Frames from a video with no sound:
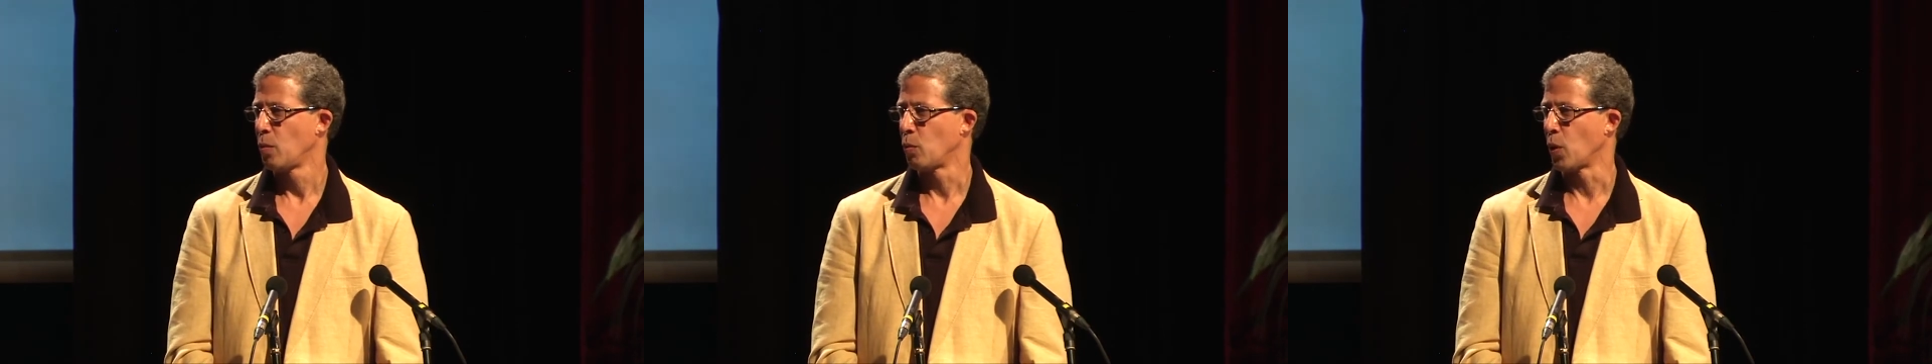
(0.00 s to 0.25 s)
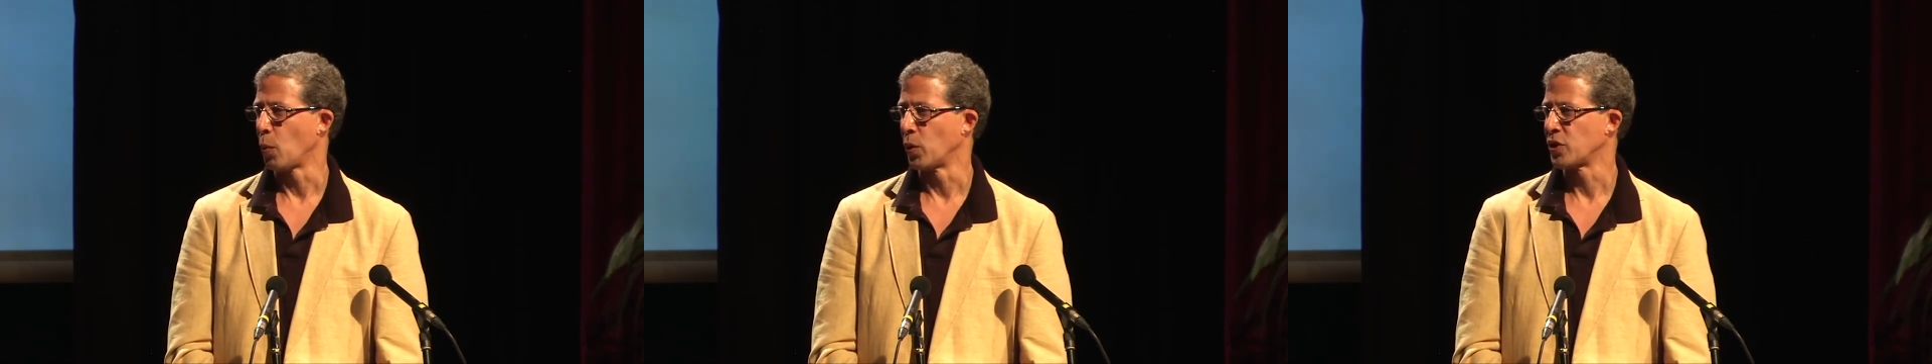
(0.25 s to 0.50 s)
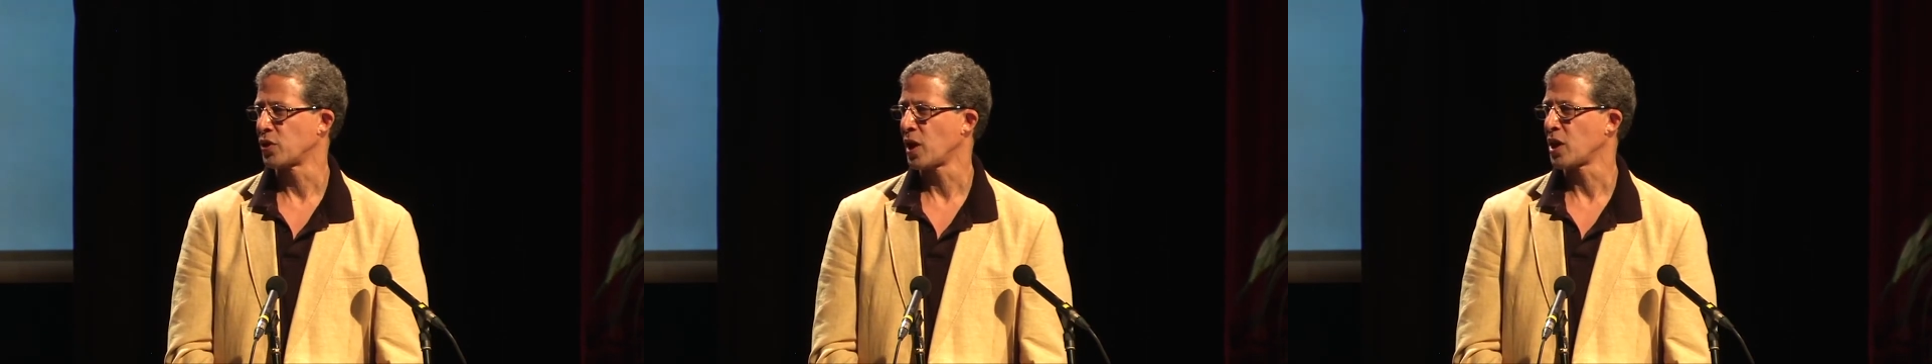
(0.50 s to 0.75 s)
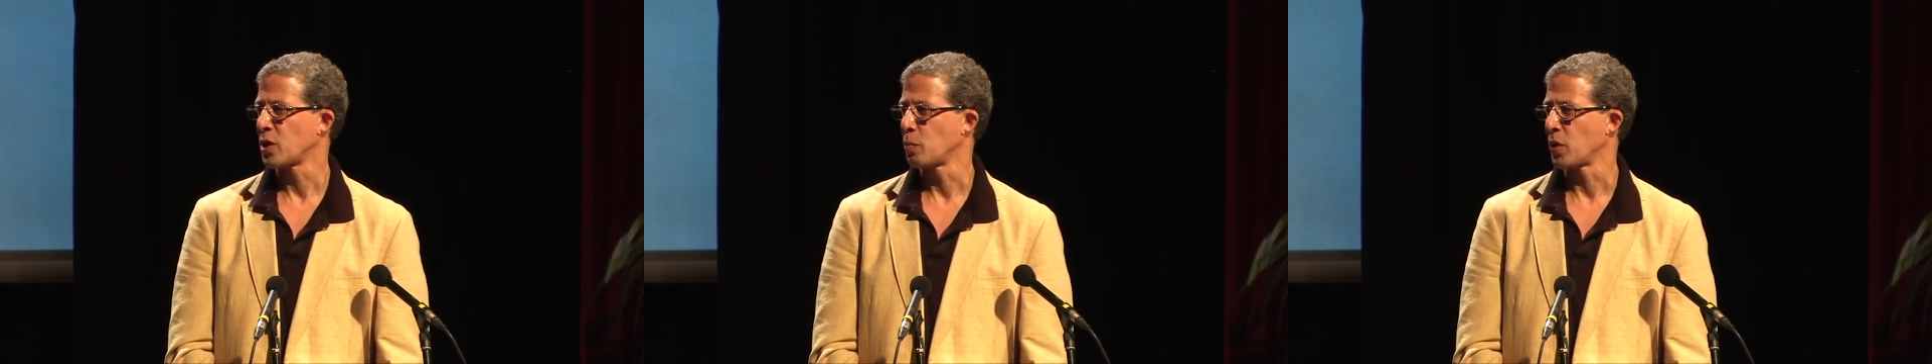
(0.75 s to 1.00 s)
but we
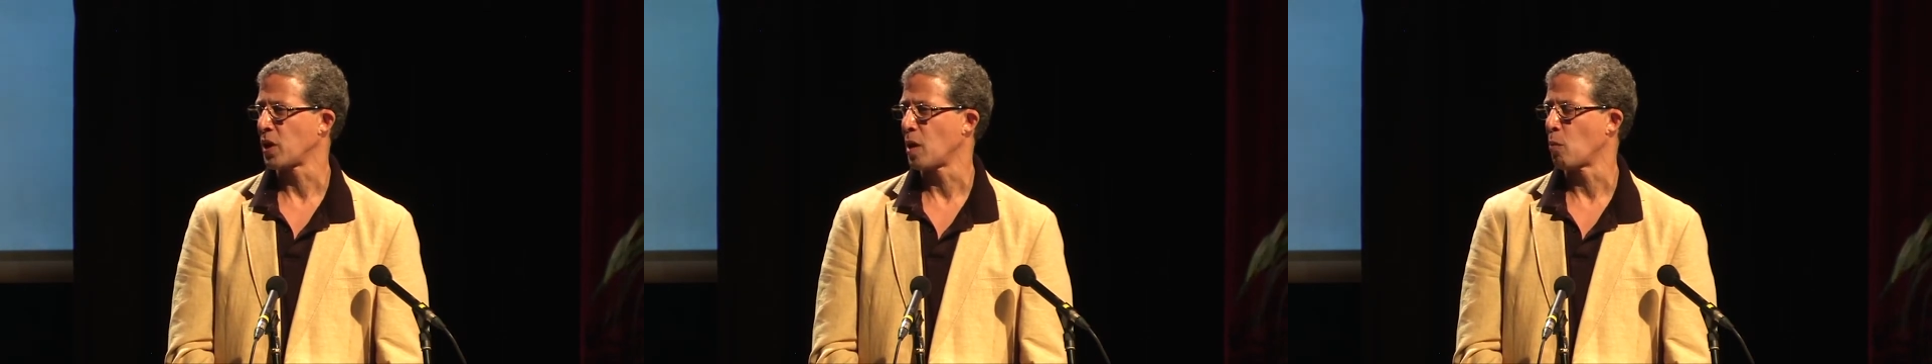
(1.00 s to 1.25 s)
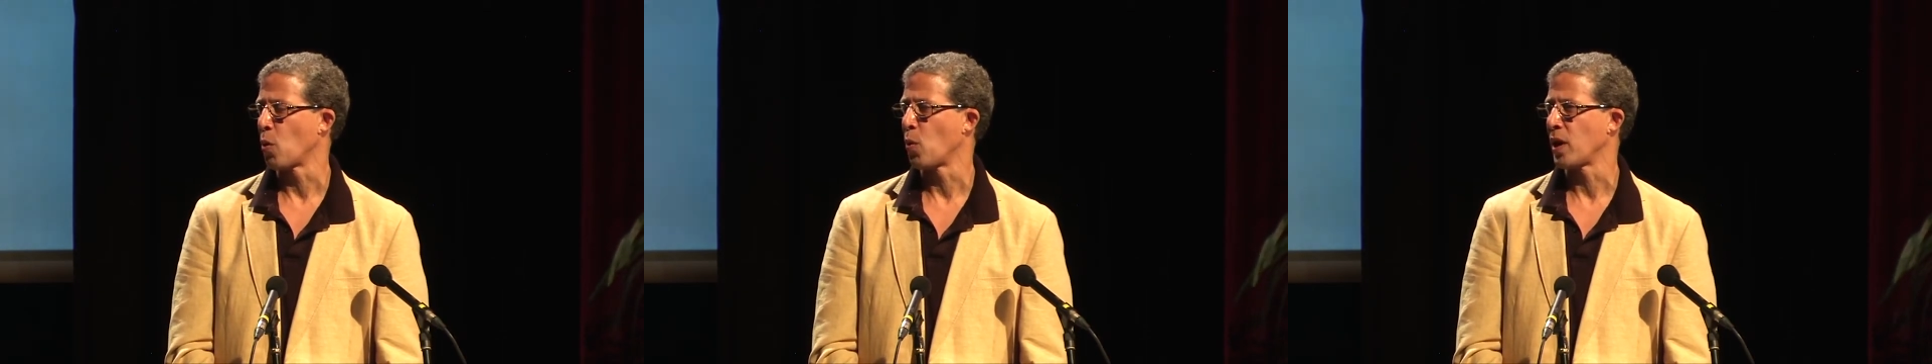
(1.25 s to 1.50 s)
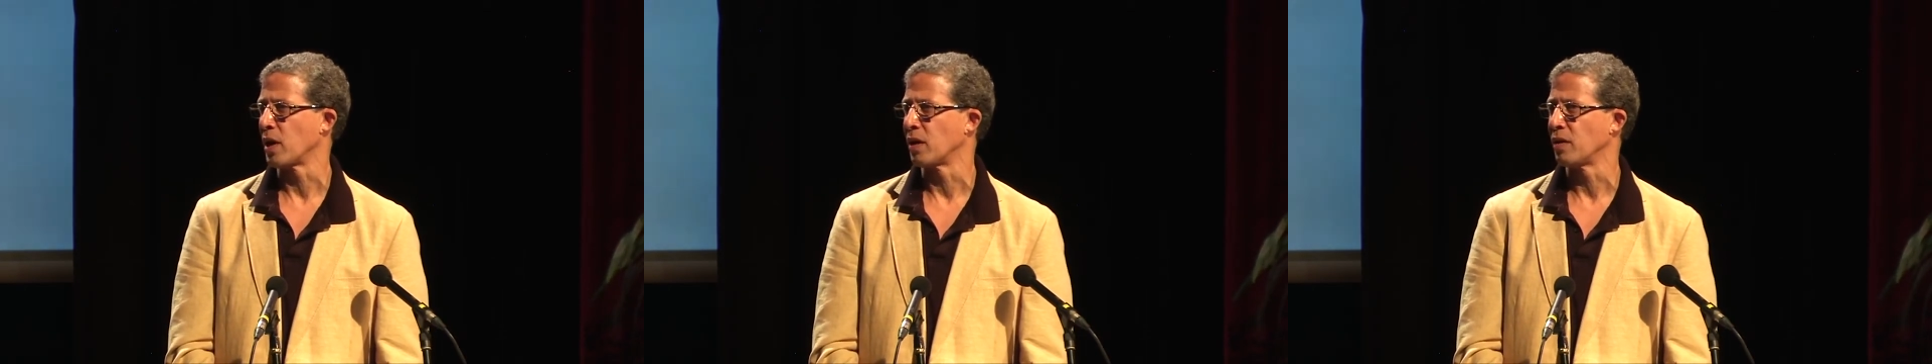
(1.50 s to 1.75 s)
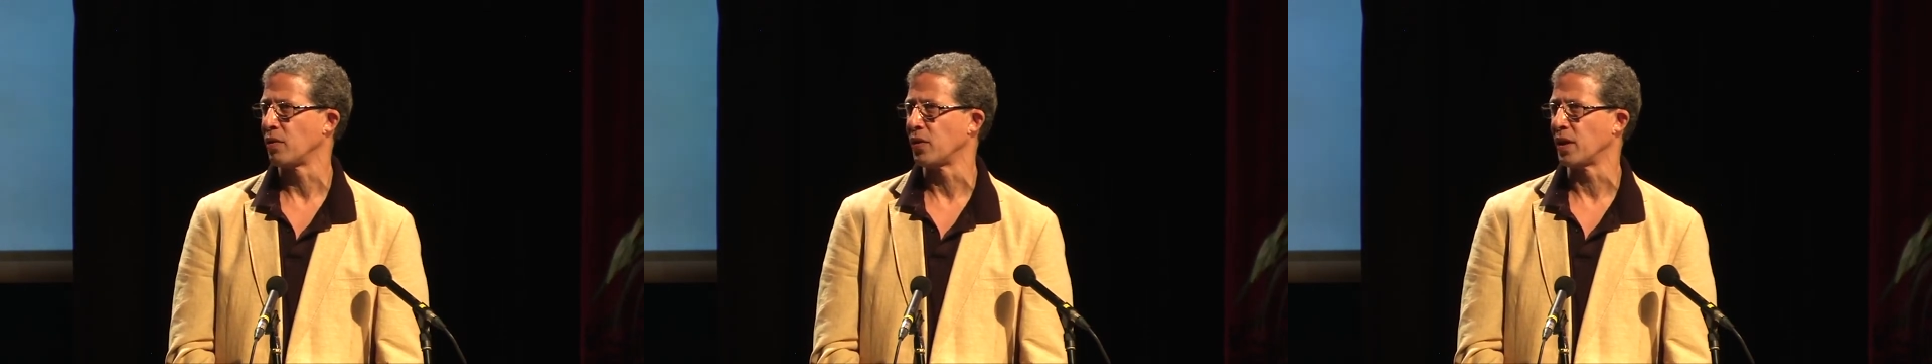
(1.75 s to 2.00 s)
start to become
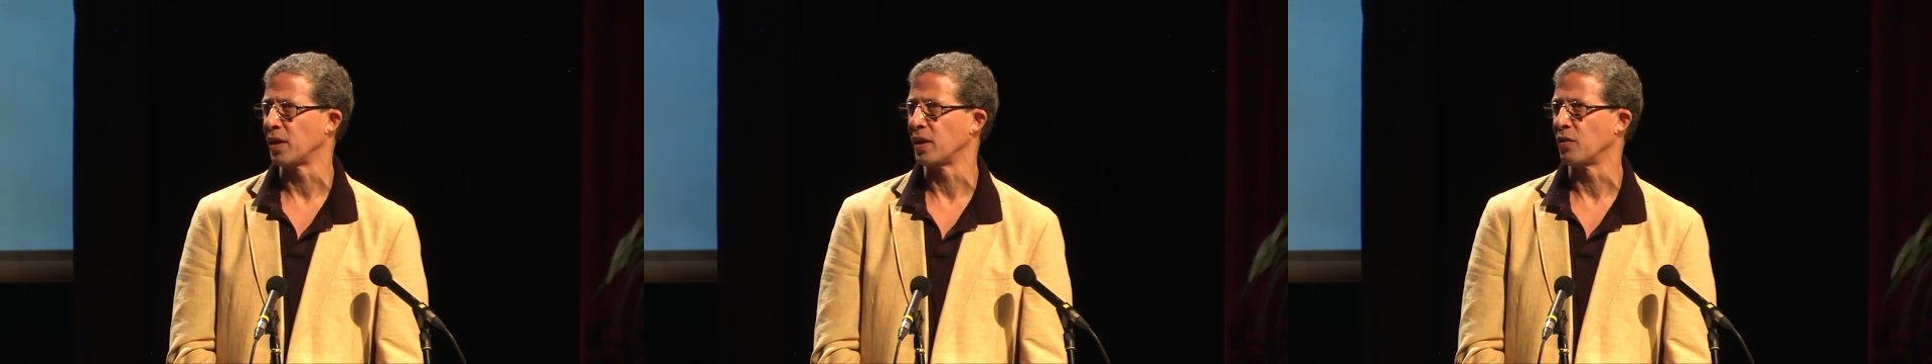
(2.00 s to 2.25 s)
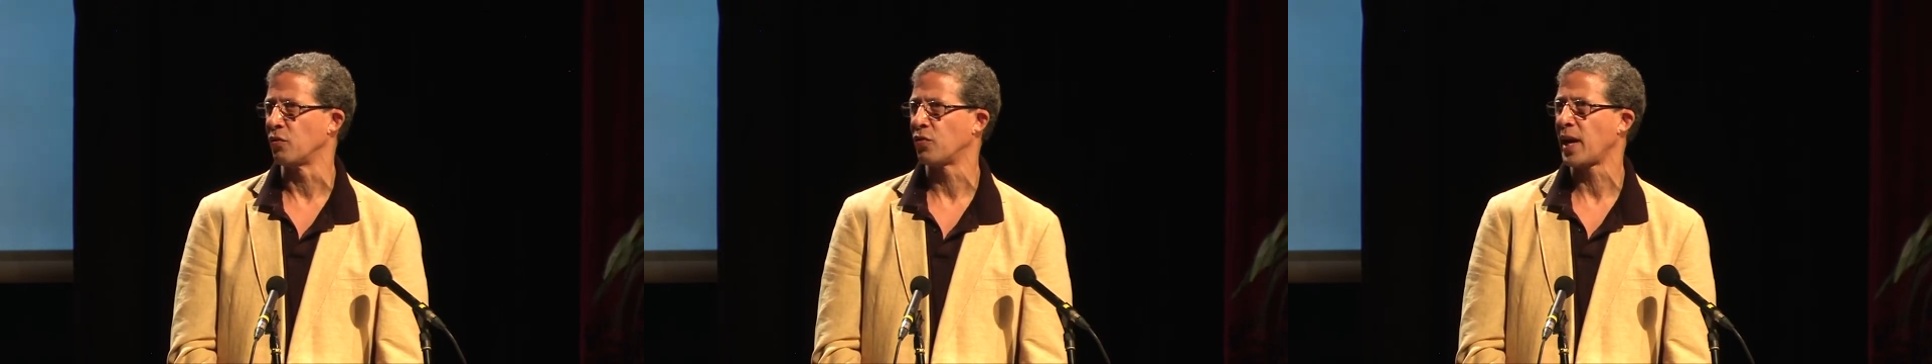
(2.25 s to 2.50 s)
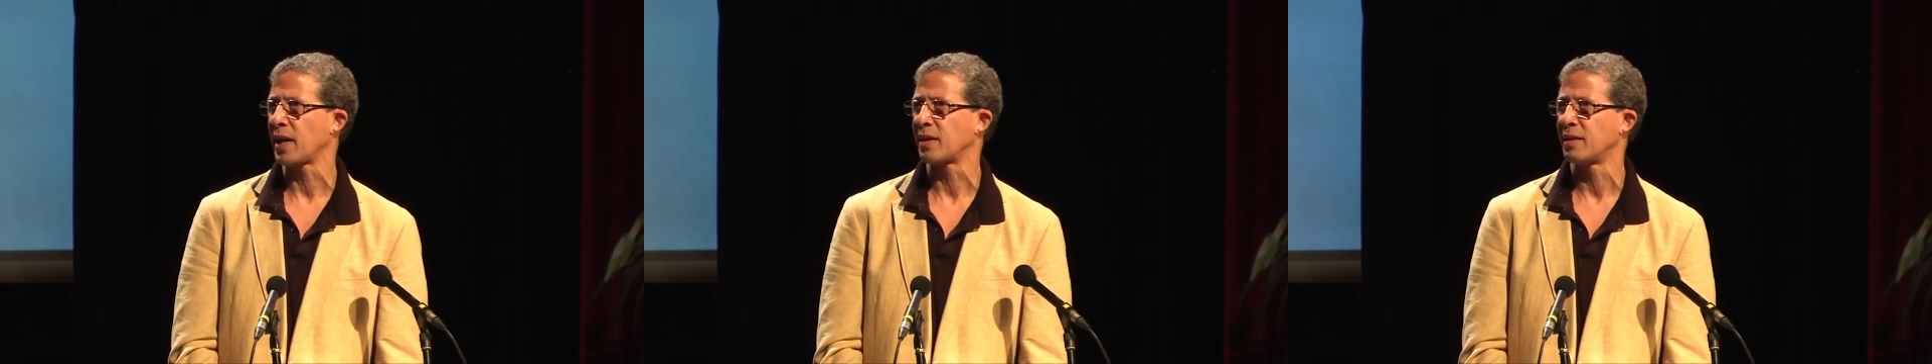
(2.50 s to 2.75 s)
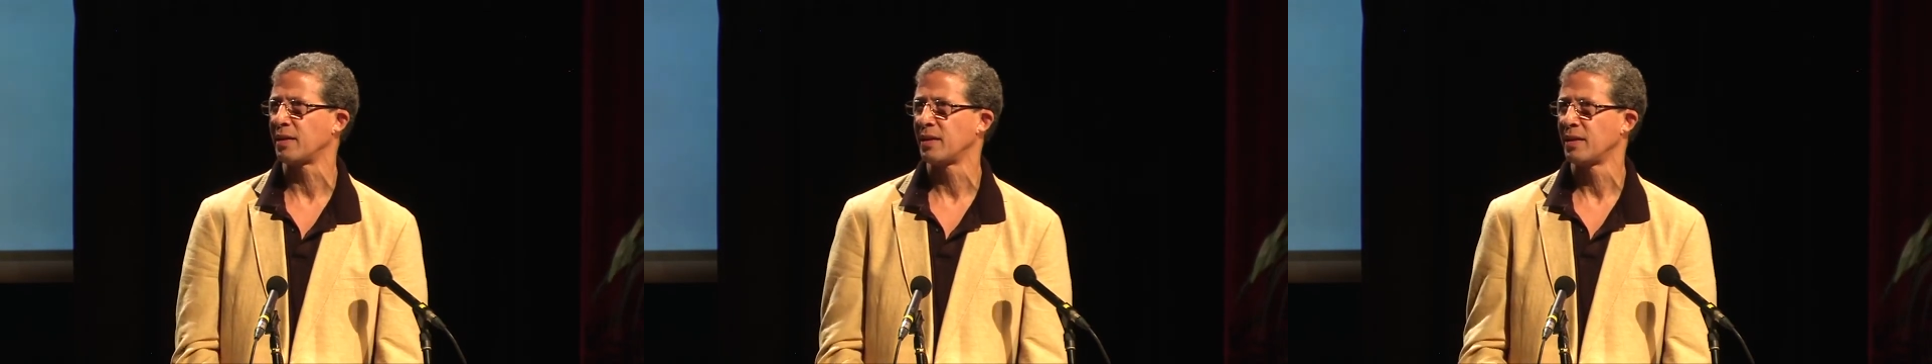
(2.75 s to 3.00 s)
aware that, in
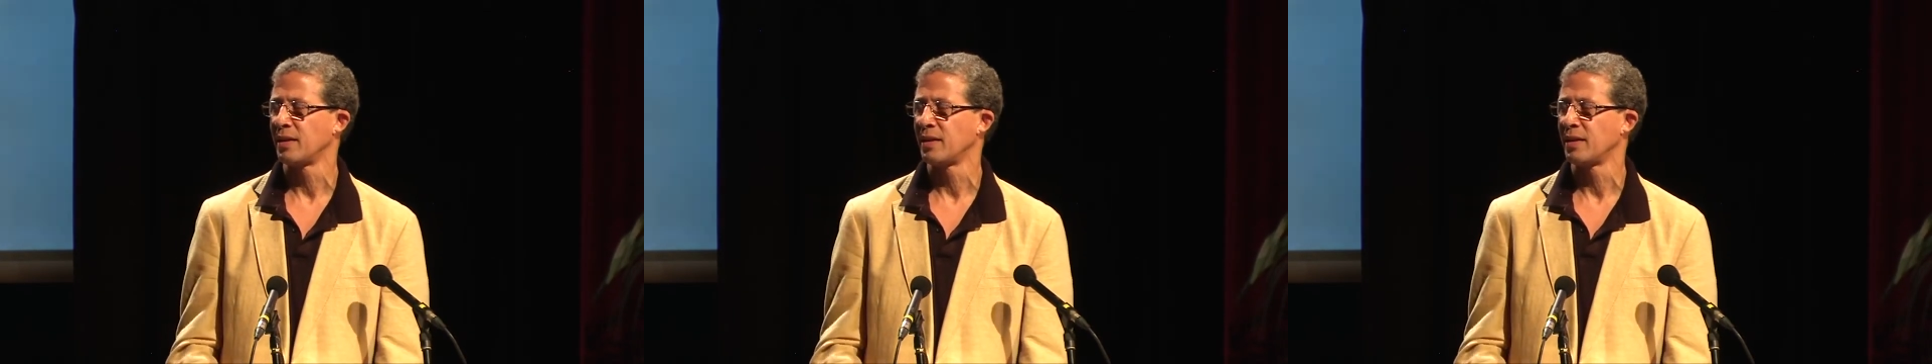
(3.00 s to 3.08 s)
fact,